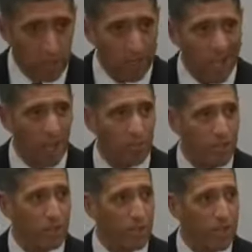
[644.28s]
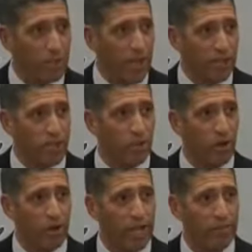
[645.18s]
Come to the men's
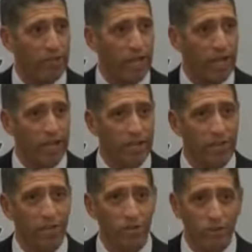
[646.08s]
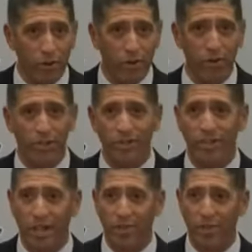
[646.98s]
basketball game tonight. Those of you who are listening,
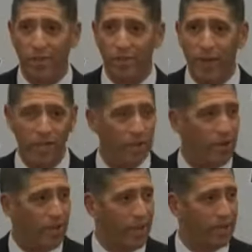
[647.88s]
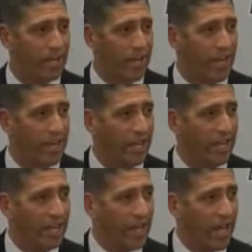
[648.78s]
come to the men's basketball game tonight.
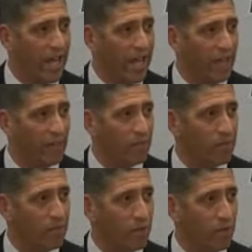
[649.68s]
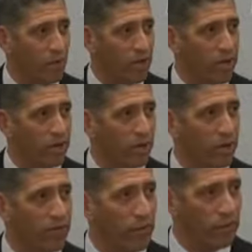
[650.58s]
Um, you know, we're going we're
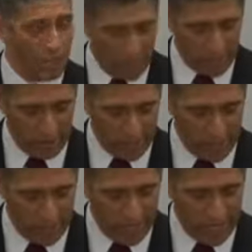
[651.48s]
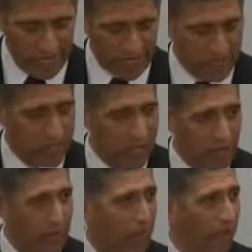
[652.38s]
gonna focus on increasing attendance.
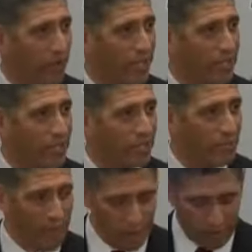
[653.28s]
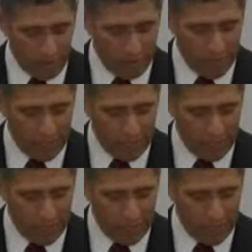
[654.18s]
We've got great seats available.